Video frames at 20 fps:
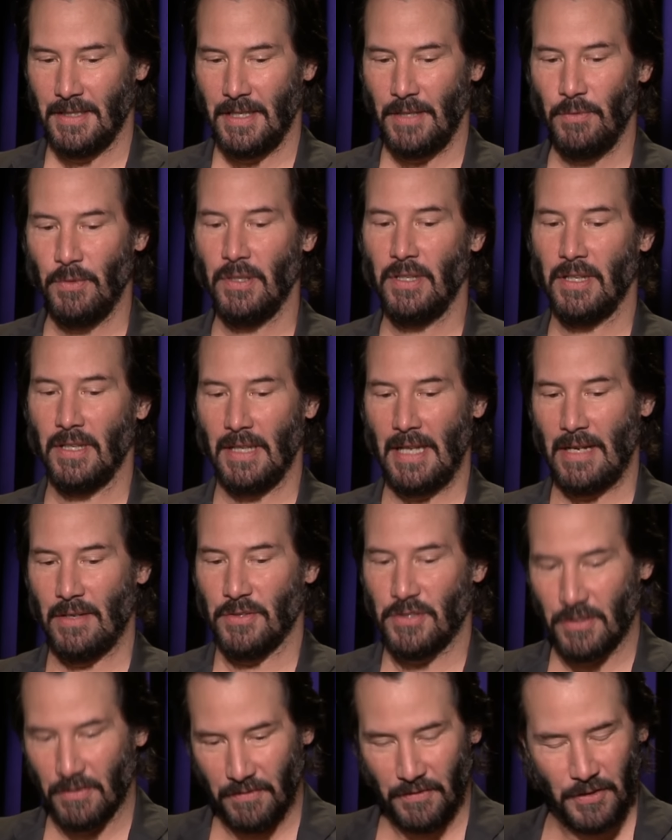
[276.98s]
really
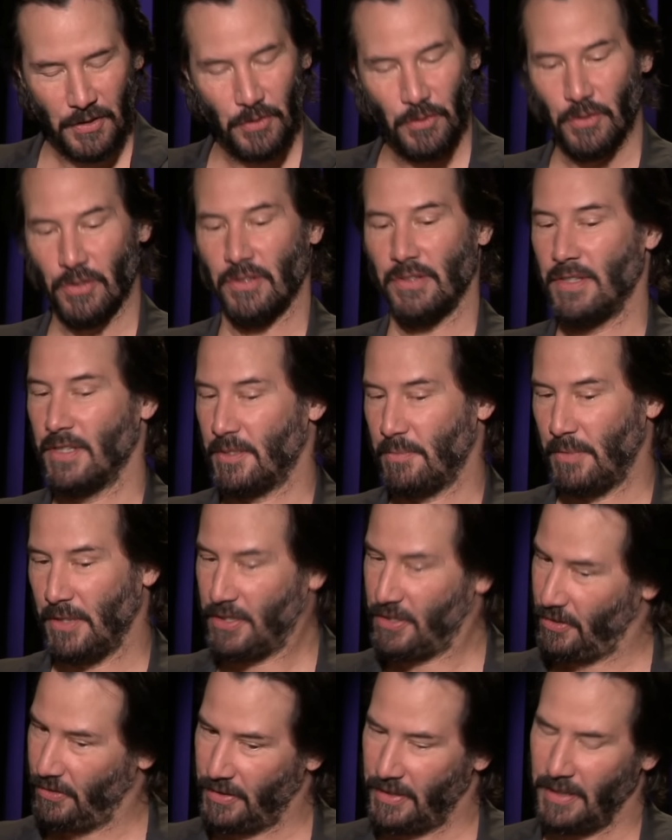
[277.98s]
allows the viewer in this
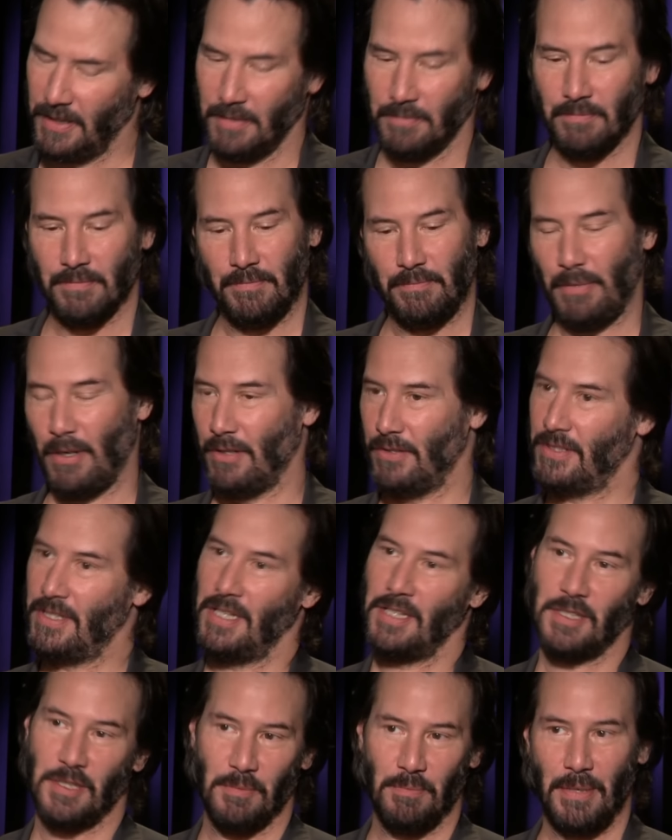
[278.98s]
picture to
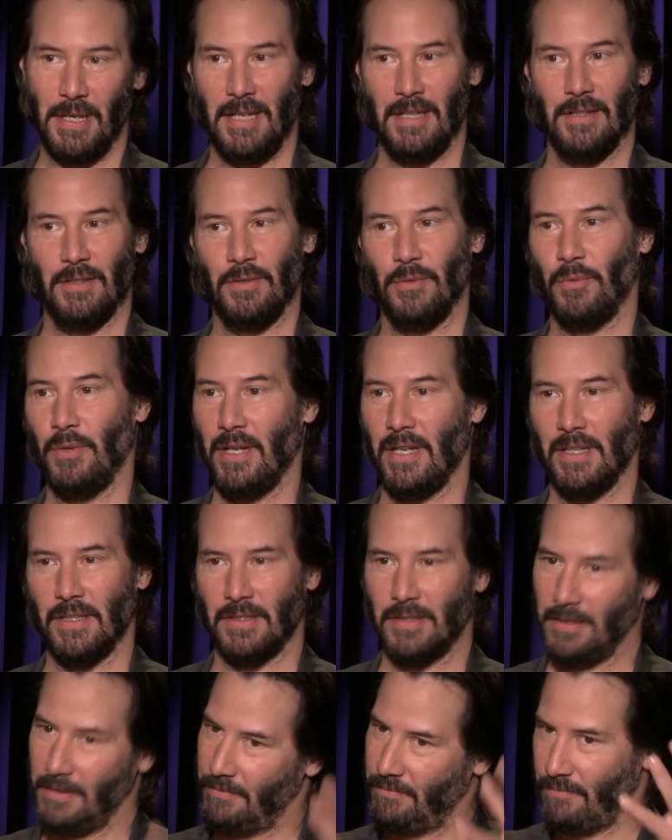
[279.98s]
participate in a way and
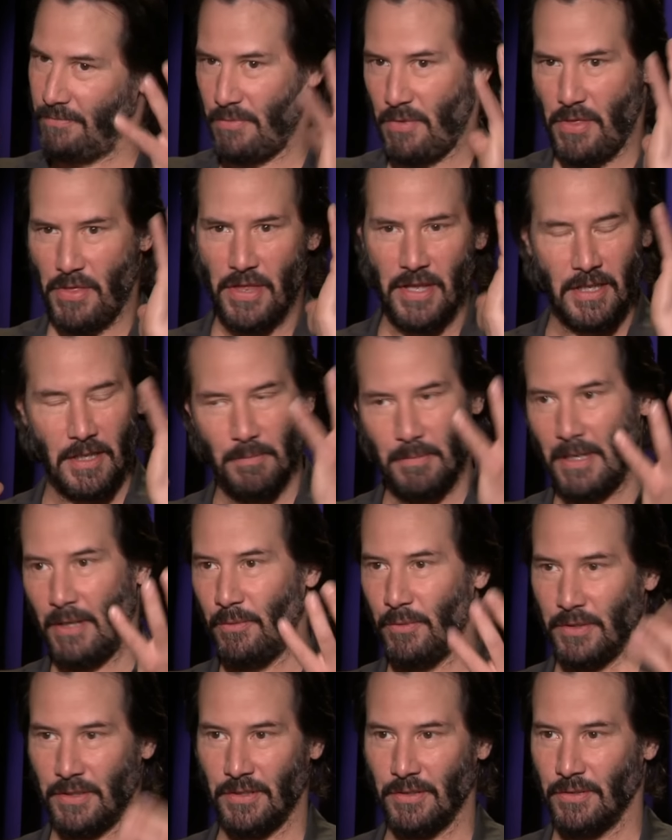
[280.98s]
to think about
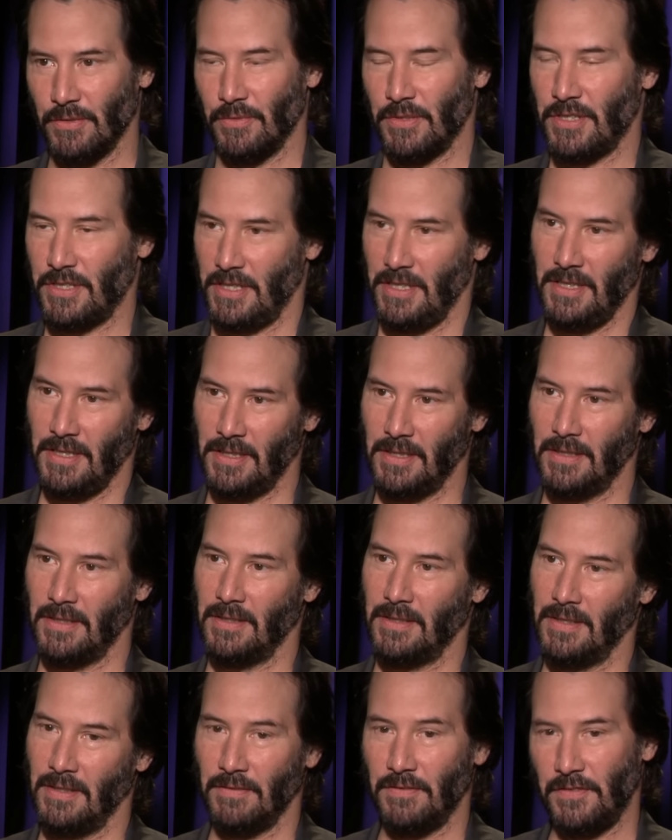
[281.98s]
what they're seeing
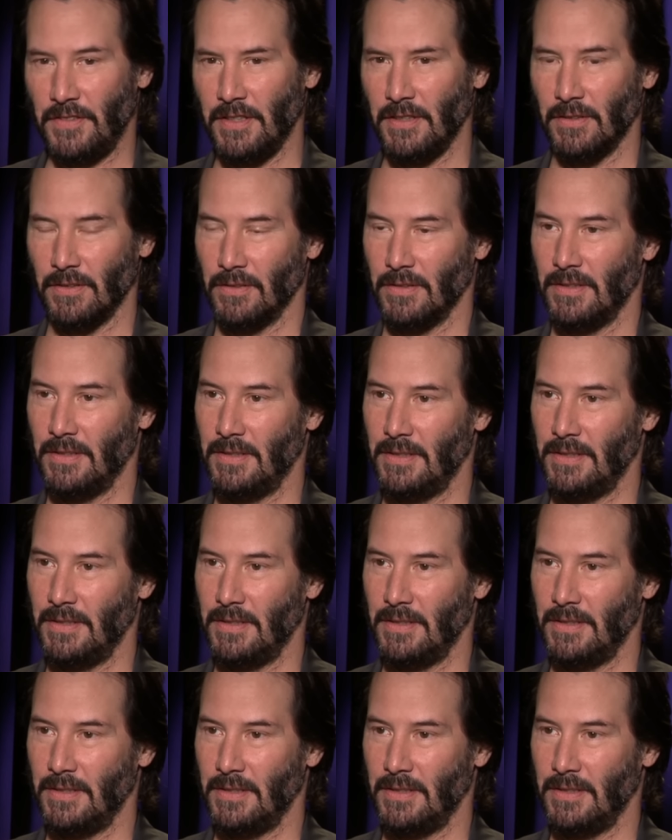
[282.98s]
and feel.